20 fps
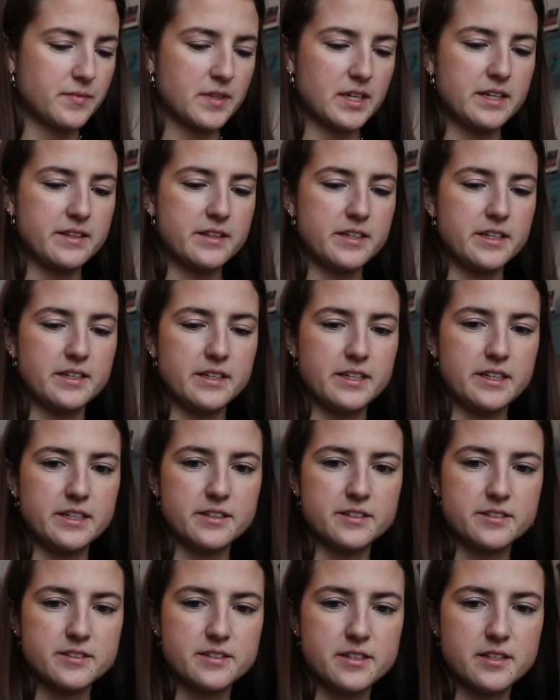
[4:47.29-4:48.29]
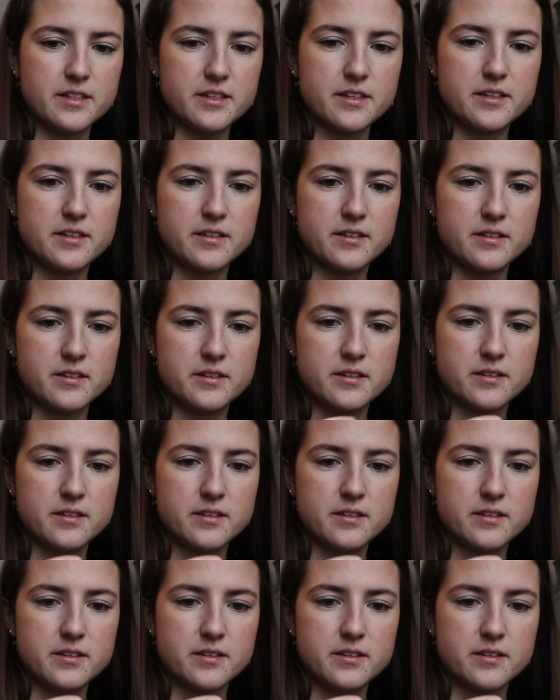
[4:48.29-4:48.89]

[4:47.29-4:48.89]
And then here's the